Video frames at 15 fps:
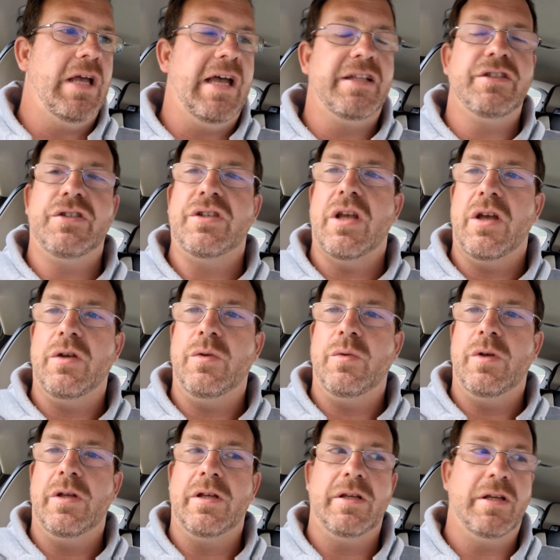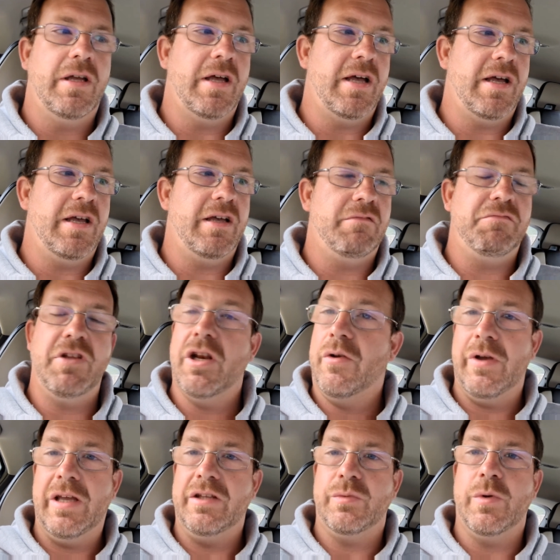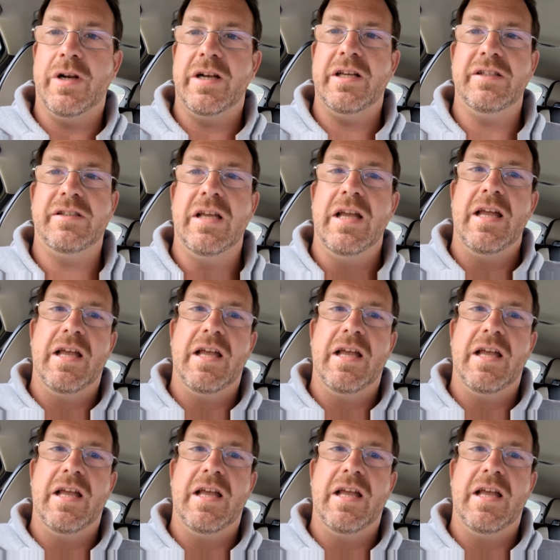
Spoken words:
And so, you know, it is what it is.